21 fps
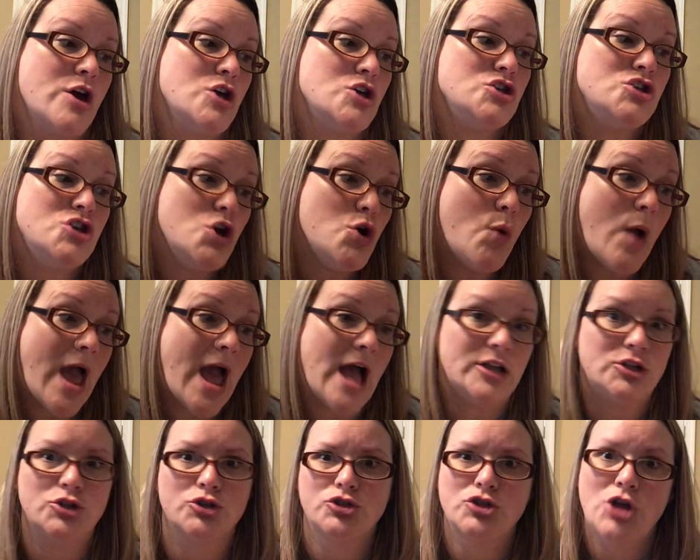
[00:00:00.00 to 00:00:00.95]
You
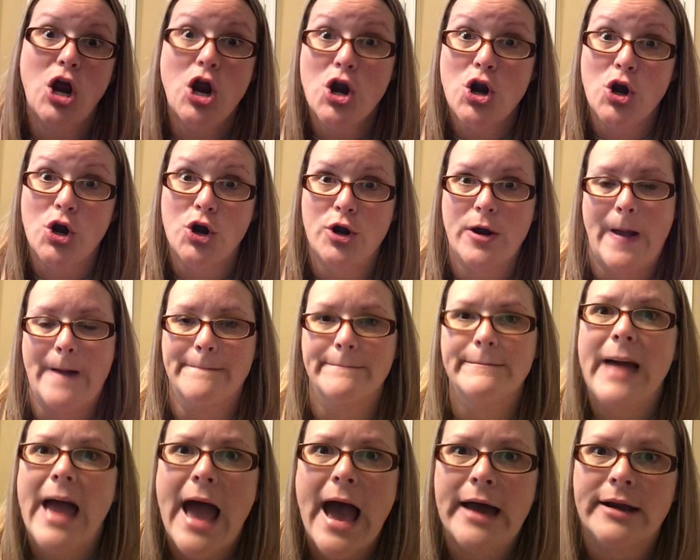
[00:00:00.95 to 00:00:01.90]
had your turn,
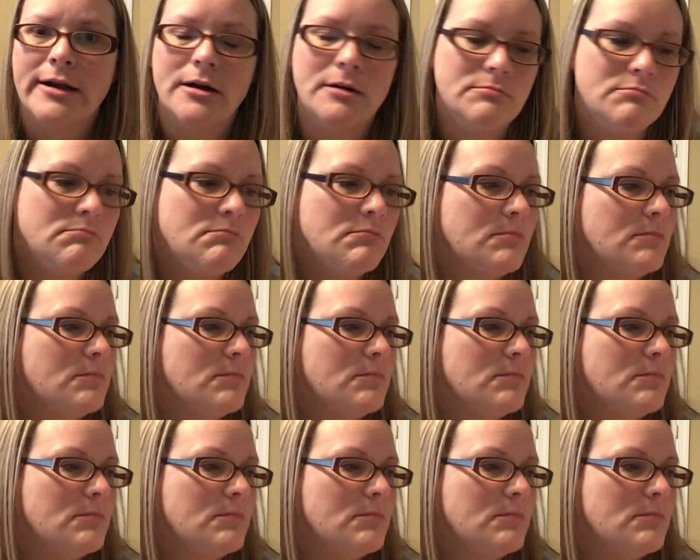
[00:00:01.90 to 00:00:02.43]
madam."